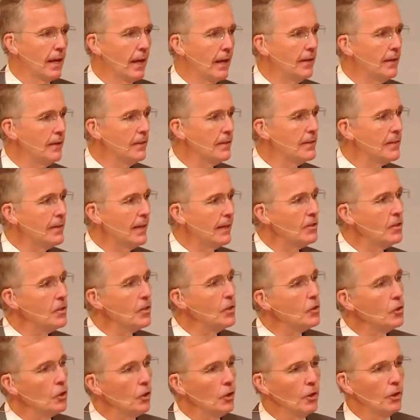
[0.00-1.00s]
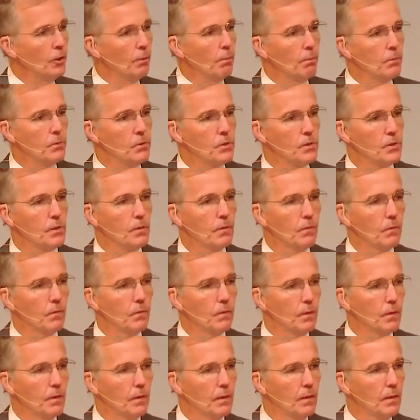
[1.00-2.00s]
said, sets the terms
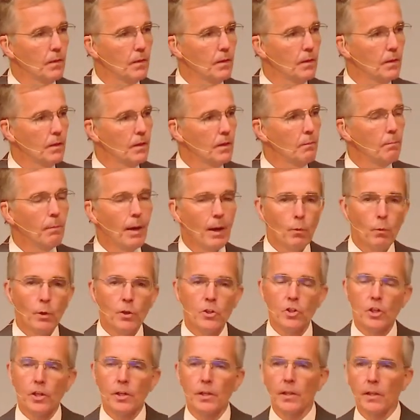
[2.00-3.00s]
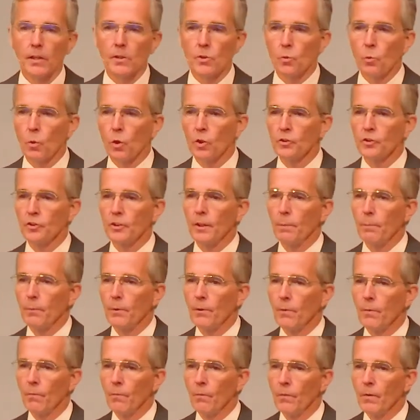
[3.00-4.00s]
by which he is
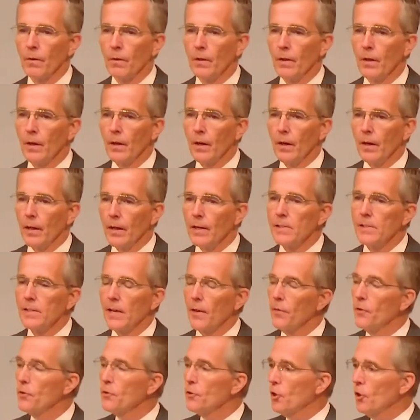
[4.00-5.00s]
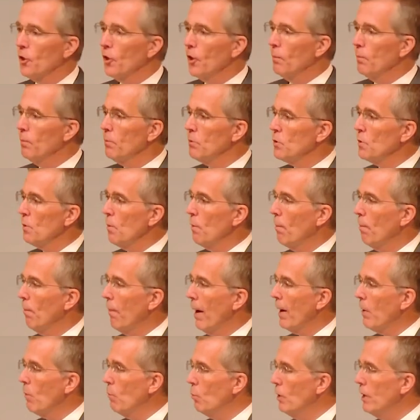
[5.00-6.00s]
worshiped. He set the terms
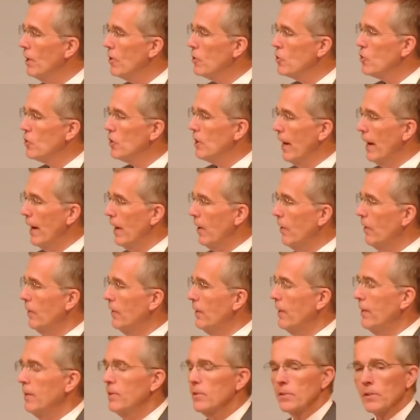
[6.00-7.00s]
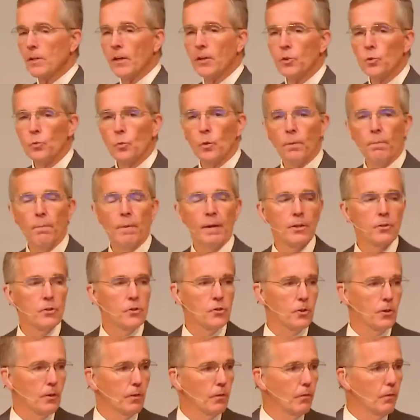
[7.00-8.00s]
by which Aaron and his sons would
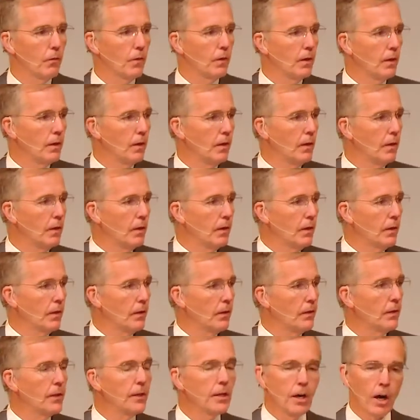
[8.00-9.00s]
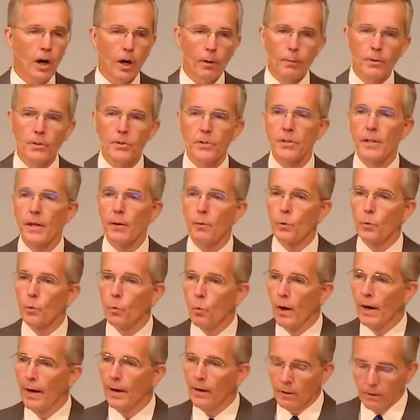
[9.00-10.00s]
minister the garments they
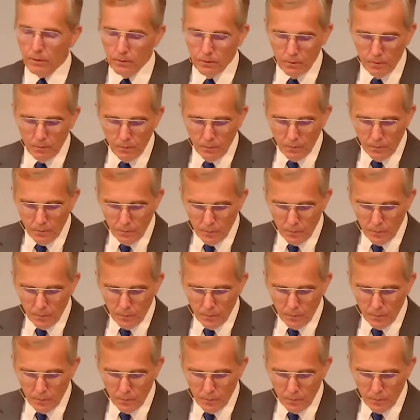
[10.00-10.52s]
would wear,